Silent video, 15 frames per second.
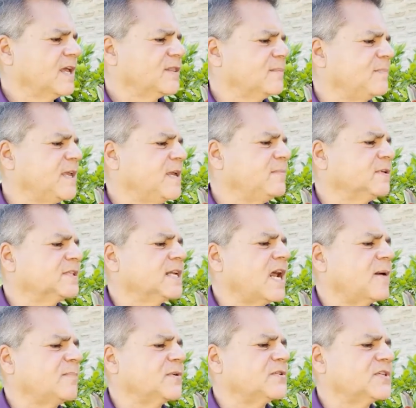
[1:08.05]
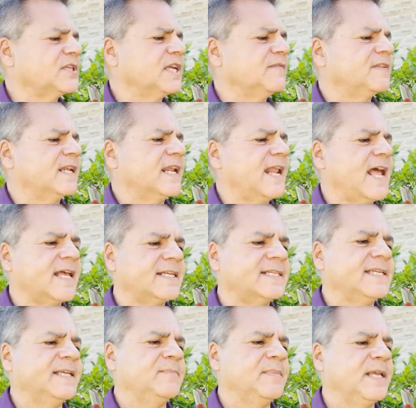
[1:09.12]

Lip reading: The people did not perceive that it had a deep